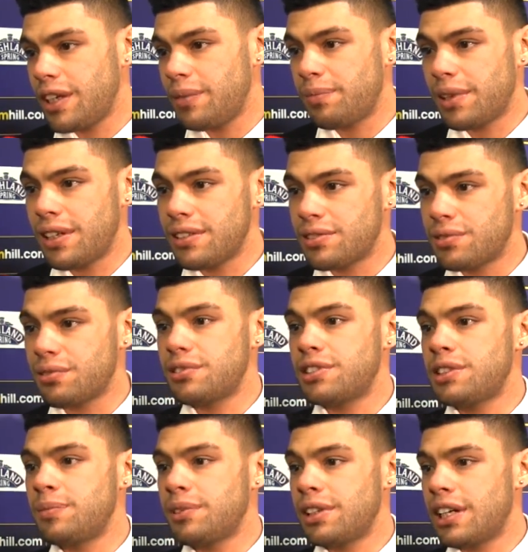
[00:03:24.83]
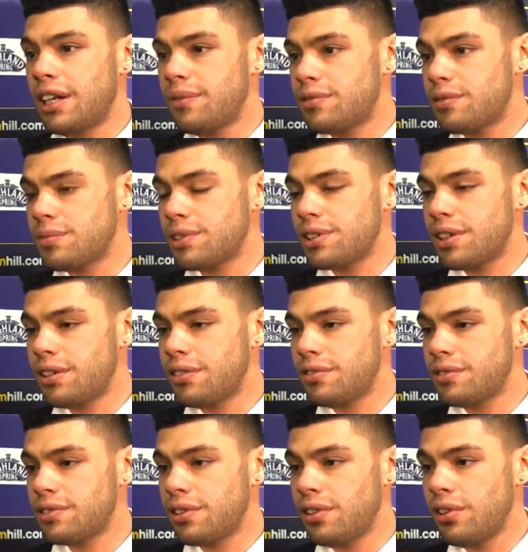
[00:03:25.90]
he plays sort of similar game to
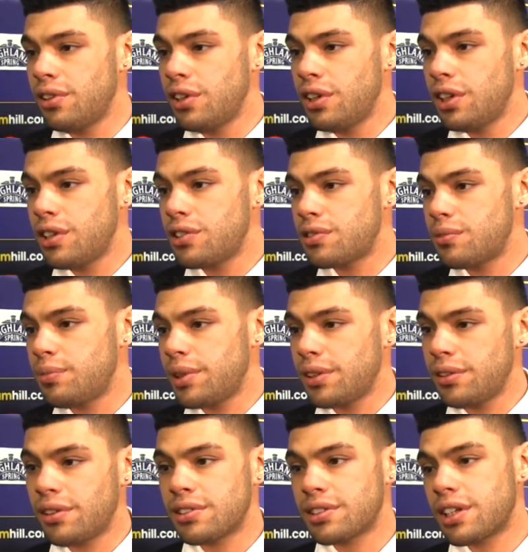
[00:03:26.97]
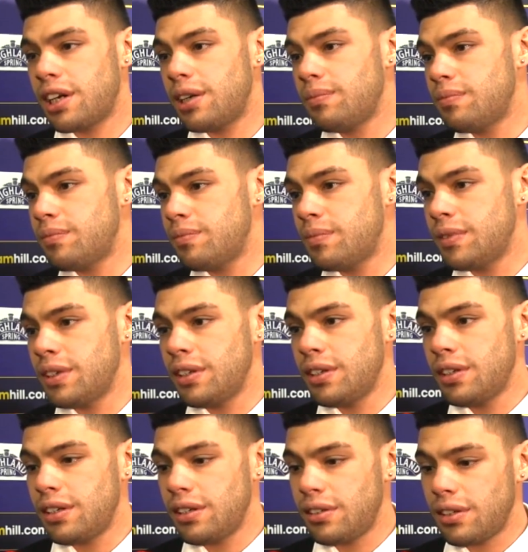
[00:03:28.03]
myself, so it should be a nice game,
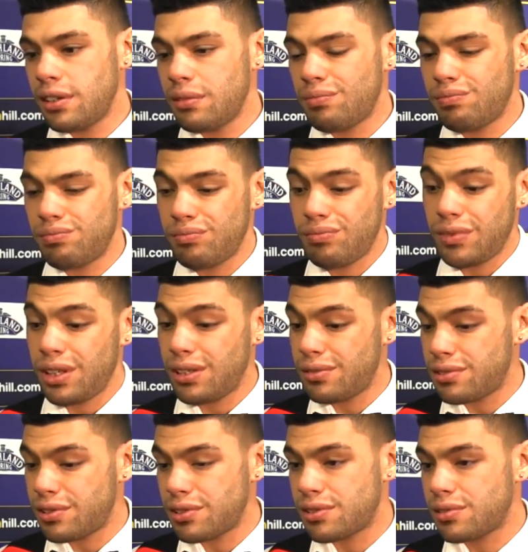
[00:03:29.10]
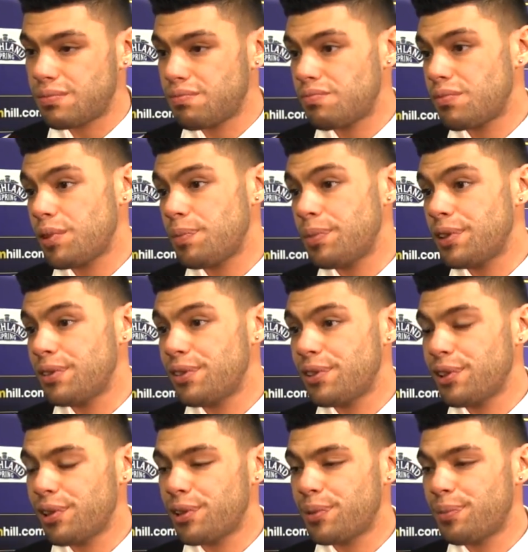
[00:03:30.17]
and yeah, just be a
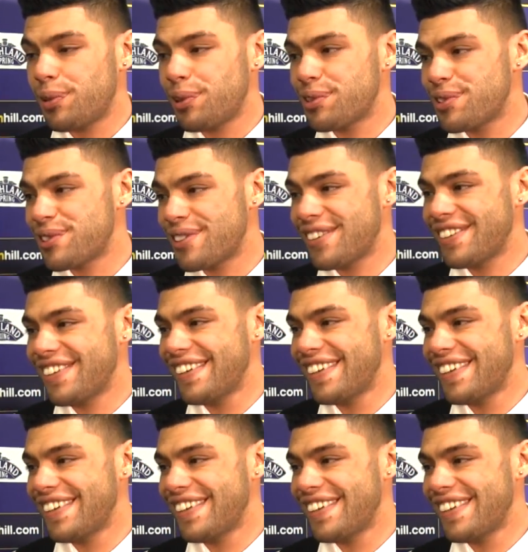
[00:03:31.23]
lot of pots.